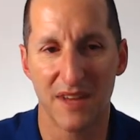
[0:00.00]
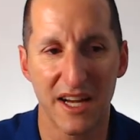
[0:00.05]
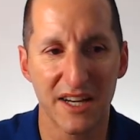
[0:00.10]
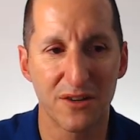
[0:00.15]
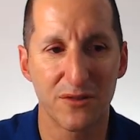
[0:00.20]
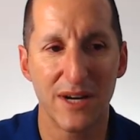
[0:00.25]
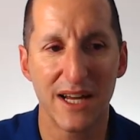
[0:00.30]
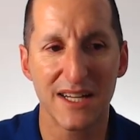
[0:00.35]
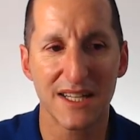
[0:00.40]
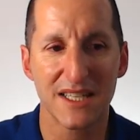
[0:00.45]

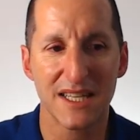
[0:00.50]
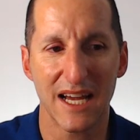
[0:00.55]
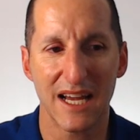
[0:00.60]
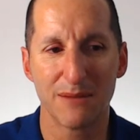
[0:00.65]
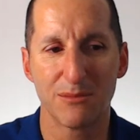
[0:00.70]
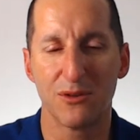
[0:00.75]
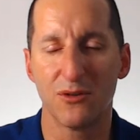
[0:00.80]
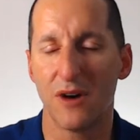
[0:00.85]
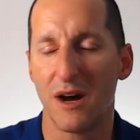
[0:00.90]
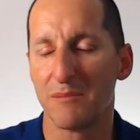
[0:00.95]
I create a
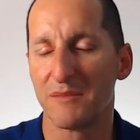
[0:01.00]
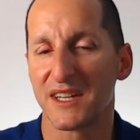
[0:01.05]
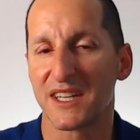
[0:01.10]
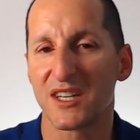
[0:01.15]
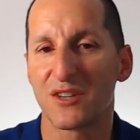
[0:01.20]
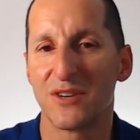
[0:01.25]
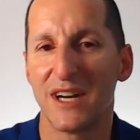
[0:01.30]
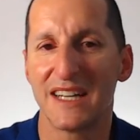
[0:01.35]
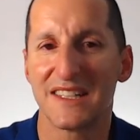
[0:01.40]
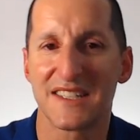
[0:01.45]
table. I'm going
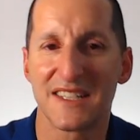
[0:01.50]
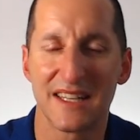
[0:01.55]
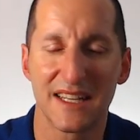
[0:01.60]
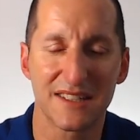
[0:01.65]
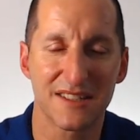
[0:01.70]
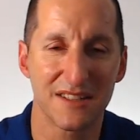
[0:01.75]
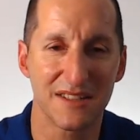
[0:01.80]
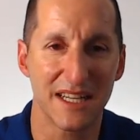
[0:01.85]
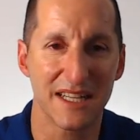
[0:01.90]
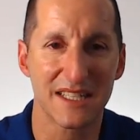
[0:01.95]
to grant
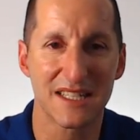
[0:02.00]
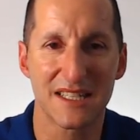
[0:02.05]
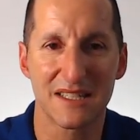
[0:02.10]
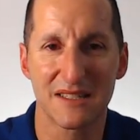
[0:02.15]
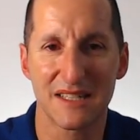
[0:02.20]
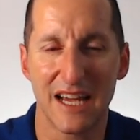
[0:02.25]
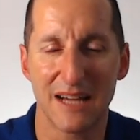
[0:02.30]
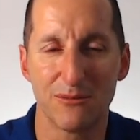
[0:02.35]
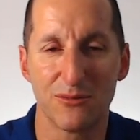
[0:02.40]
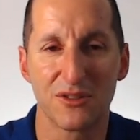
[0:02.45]
select on that
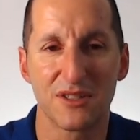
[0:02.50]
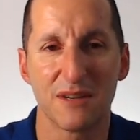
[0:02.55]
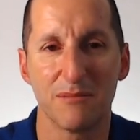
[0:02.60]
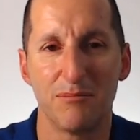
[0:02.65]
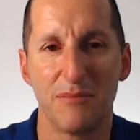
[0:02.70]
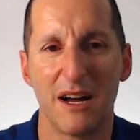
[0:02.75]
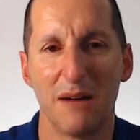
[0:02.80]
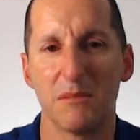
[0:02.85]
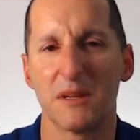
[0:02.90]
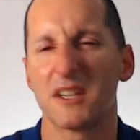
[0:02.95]
table
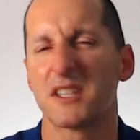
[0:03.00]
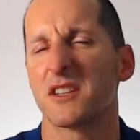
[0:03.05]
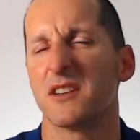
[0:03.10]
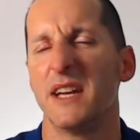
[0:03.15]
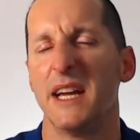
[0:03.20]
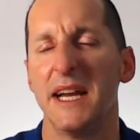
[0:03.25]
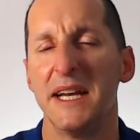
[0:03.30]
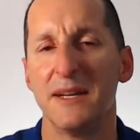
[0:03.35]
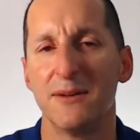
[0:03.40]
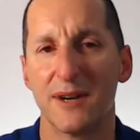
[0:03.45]
to public
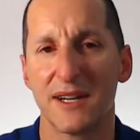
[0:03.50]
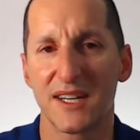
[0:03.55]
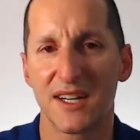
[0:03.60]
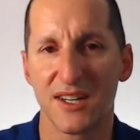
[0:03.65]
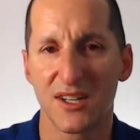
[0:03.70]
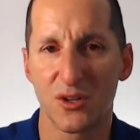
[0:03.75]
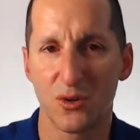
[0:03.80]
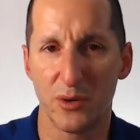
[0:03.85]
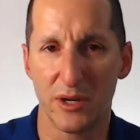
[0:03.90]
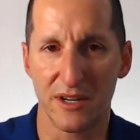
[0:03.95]
so anyone
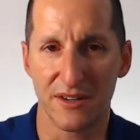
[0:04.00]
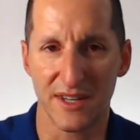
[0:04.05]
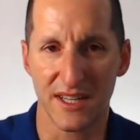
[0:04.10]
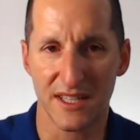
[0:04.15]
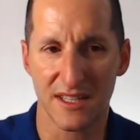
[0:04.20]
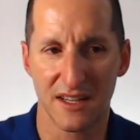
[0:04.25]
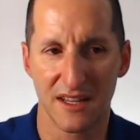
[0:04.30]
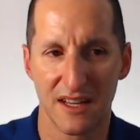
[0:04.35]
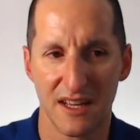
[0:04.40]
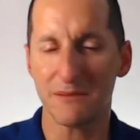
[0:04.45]
can
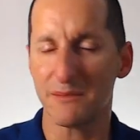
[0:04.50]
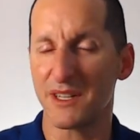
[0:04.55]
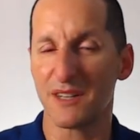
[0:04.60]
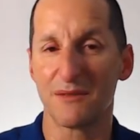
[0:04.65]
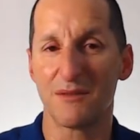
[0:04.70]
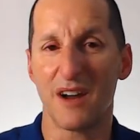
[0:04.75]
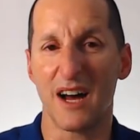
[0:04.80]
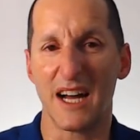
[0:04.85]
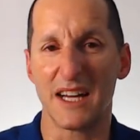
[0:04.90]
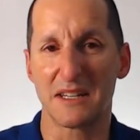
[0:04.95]
query it. Then I'm going
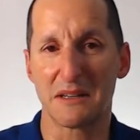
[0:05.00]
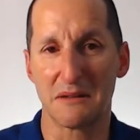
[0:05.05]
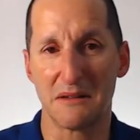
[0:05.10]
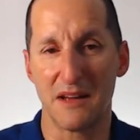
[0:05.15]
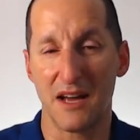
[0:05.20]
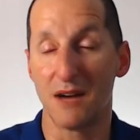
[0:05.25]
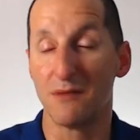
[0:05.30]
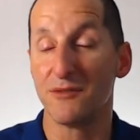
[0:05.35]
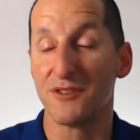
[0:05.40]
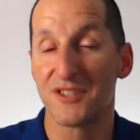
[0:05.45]
to write
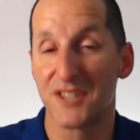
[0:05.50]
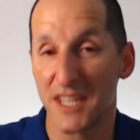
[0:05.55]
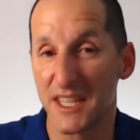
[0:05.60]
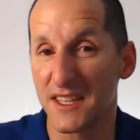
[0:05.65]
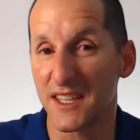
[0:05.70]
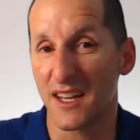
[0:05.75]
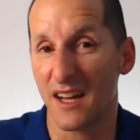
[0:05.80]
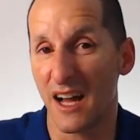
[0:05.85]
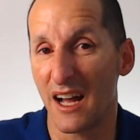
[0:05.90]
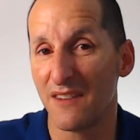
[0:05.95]
a
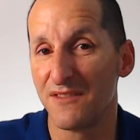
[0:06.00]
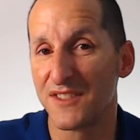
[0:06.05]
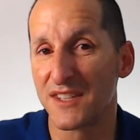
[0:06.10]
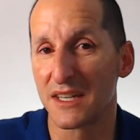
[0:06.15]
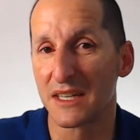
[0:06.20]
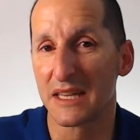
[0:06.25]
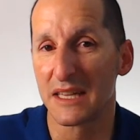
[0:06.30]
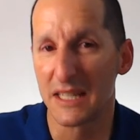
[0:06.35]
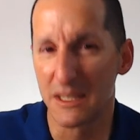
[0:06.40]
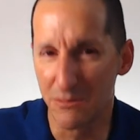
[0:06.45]
routine that I've
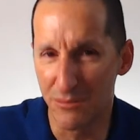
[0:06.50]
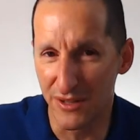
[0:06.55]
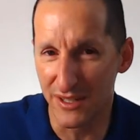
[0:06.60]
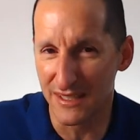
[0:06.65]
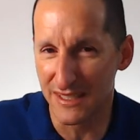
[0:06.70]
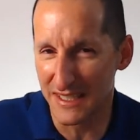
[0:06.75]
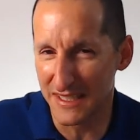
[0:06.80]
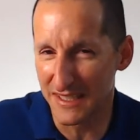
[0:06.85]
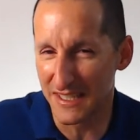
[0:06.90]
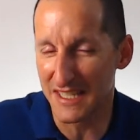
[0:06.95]

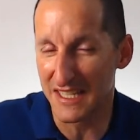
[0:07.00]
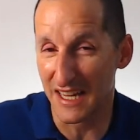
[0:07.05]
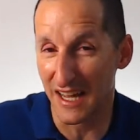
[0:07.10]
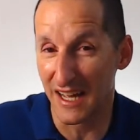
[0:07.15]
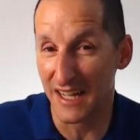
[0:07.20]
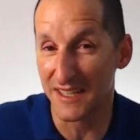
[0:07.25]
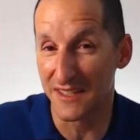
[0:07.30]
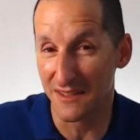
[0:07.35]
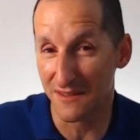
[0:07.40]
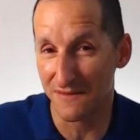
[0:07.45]
deliberately
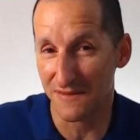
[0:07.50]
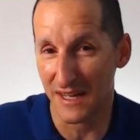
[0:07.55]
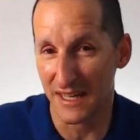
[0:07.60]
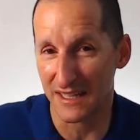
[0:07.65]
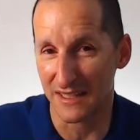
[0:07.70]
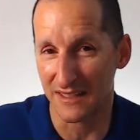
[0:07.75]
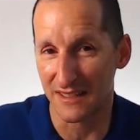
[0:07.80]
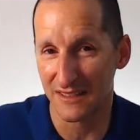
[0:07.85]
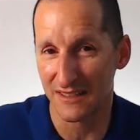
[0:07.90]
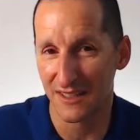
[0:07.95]
designed to
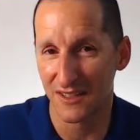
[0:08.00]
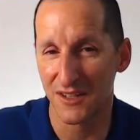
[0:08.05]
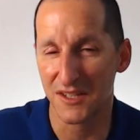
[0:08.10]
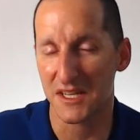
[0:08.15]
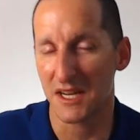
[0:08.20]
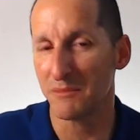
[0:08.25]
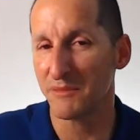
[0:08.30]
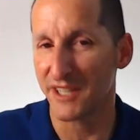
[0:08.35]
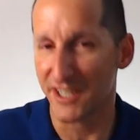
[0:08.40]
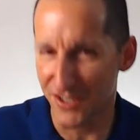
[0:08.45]
fail
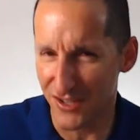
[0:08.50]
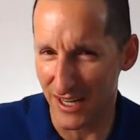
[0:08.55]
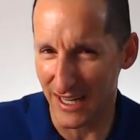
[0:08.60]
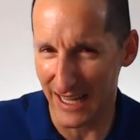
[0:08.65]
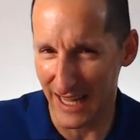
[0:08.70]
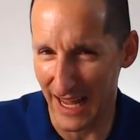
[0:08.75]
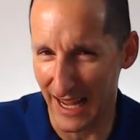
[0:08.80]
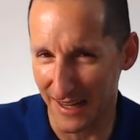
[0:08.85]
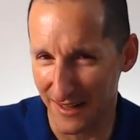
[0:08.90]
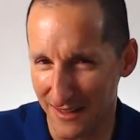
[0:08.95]
because I'm going to
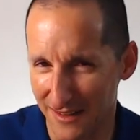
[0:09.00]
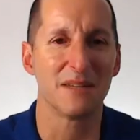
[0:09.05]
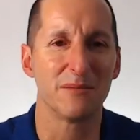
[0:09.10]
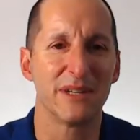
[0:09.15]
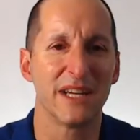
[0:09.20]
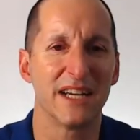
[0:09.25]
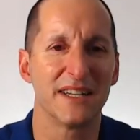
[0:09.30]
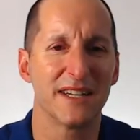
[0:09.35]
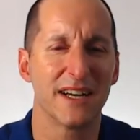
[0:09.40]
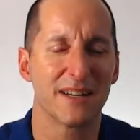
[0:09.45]
try hack the
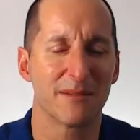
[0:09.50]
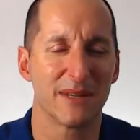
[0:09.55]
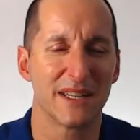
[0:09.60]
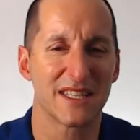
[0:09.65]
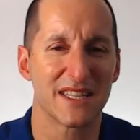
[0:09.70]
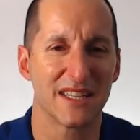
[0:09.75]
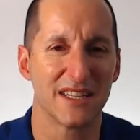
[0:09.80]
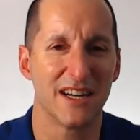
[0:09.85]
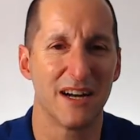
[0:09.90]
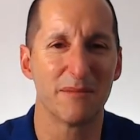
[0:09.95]
DBA
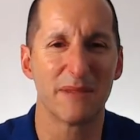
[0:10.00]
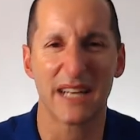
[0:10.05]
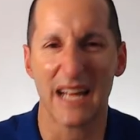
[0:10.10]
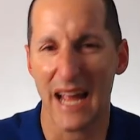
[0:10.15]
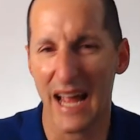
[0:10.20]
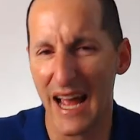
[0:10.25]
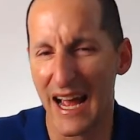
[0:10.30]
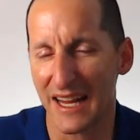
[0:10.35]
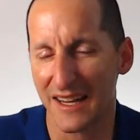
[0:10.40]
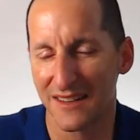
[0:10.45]
database here. I'm going
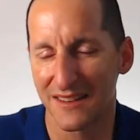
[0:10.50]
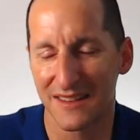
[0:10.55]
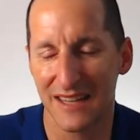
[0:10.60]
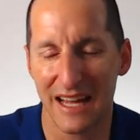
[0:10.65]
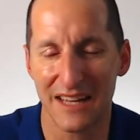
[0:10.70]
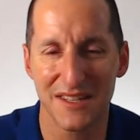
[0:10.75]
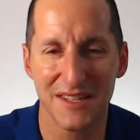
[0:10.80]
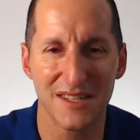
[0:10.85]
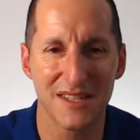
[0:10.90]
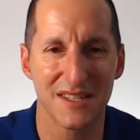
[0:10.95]
to hack
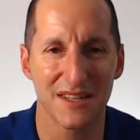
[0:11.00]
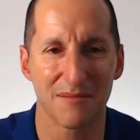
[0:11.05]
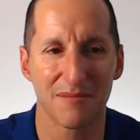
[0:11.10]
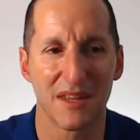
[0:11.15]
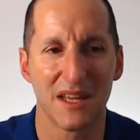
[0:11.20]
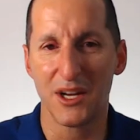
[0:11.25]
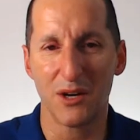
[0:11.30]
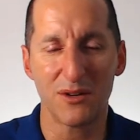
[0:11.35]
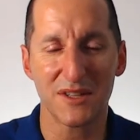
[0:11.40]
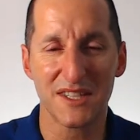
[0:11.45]
our system.
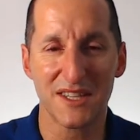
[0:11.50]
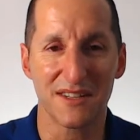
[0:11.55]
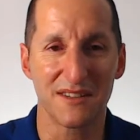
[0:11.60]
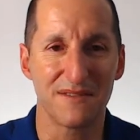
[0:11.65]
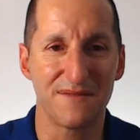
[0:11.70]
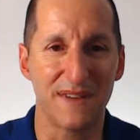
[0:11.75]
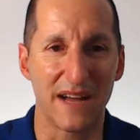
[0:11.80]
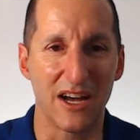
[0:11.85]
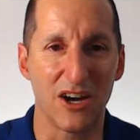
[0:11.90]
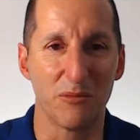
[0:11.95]
I know it's
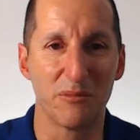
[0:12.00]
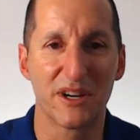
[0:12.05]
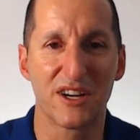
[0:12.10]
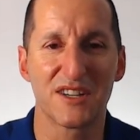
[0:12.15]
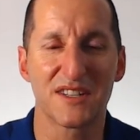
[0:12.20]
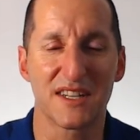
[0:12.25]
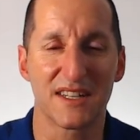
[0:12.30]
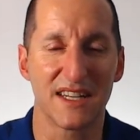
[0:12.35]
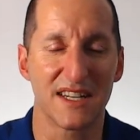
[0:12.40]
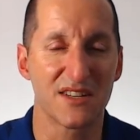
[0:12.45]
going to fail
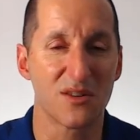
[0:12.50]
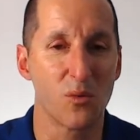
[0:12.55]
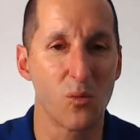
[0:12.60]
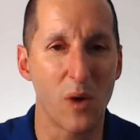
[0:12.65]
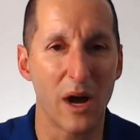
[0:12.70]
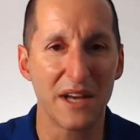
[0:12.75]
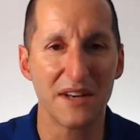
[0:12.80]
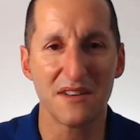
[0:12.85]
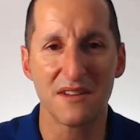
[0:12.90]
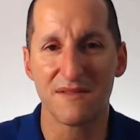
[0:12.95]
because it does a
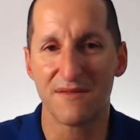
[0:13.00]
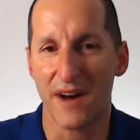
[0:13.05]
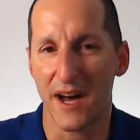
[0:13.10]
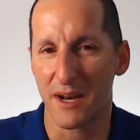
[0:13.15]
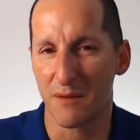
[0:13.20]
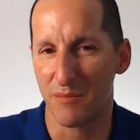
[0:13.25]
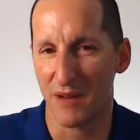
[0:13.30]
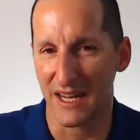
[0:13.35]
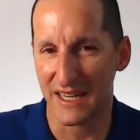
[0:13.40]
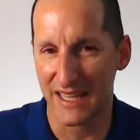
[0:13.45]
1
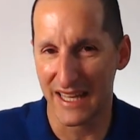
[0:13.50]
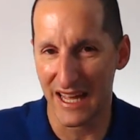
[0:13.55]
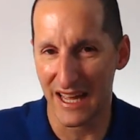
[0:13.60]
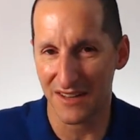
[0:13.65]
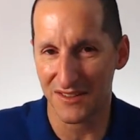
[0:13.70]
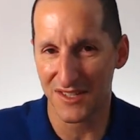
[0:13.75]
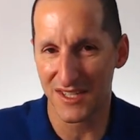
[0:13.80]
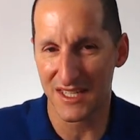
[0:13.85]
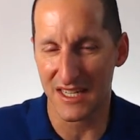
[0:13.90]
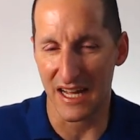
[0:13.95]
divided by
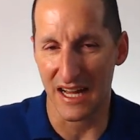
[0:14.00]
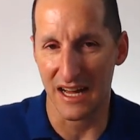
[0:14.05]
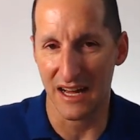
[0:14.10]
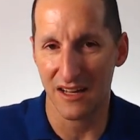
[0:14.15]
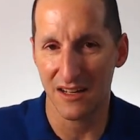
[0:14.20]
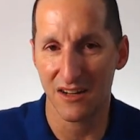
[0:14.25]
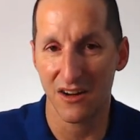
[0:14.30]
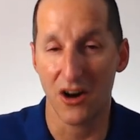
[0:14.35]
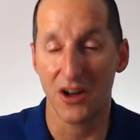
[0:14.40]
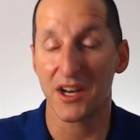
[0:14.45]
count
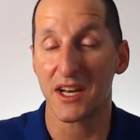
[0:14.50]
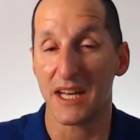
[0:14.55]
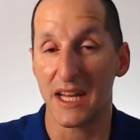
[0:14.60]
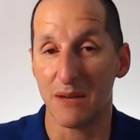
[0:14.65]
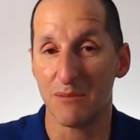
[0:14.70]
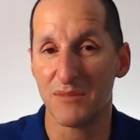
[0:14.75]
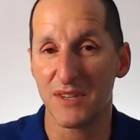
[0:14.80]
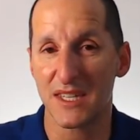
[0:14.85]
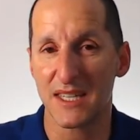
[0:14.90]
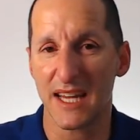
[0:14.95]
star on an
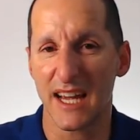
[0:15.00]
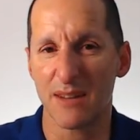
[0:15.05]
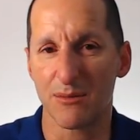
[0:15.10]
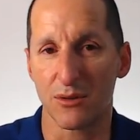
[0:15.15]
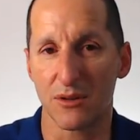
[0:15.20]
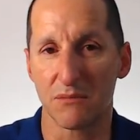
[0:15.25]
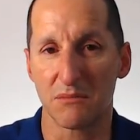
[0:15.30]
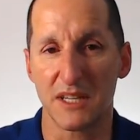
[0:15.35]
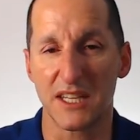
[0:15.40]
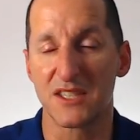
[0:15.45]
empty
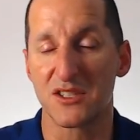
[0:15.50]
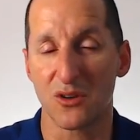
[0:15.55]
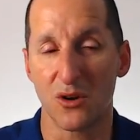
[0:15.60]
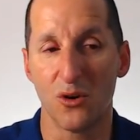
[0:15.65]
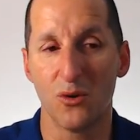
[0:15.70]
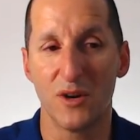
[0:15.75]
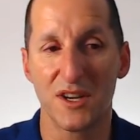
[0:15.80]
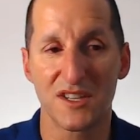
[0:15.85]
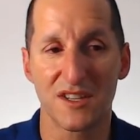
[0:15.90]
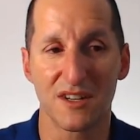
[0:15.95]
table. It's
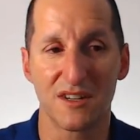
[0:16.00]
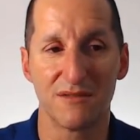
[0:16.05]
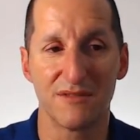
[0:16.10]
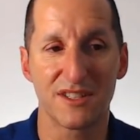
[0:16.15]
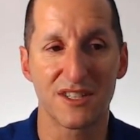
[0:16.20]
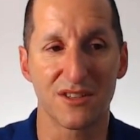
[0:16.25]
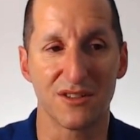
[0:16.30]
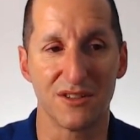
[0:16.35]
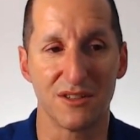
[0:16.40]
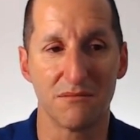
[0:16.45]
always going to
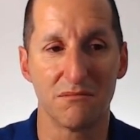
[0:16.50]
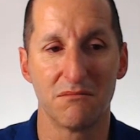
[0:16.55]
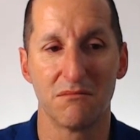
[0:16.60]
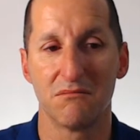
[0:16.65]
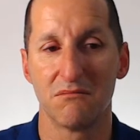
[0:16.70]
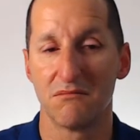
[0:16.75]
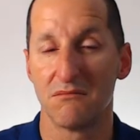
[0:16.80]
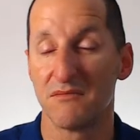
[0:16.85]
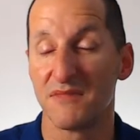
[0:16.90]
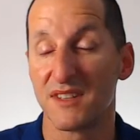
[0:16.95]
return
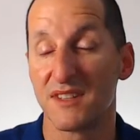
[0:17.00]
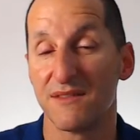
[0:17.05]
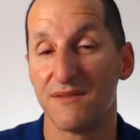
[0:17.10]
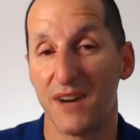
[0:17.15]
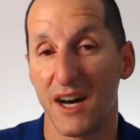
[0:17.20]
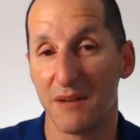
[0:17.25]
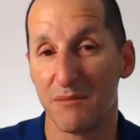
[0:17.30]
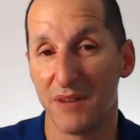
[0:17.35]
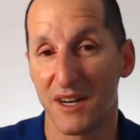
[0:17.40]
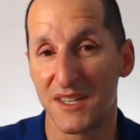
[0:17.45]

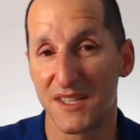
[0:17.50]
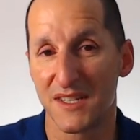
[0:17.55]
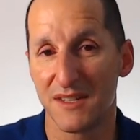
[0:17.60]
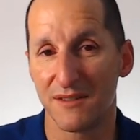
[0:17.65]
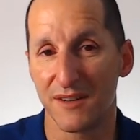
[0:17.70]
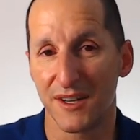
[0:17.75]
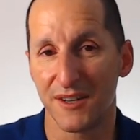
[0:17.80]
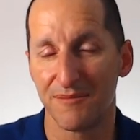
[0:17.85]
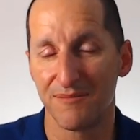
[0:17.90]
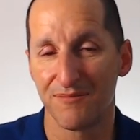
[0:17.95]
divide by
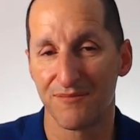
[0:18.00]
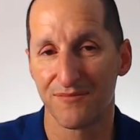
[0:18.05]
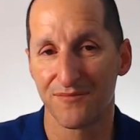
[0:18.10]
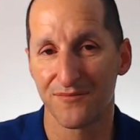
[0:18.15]
0.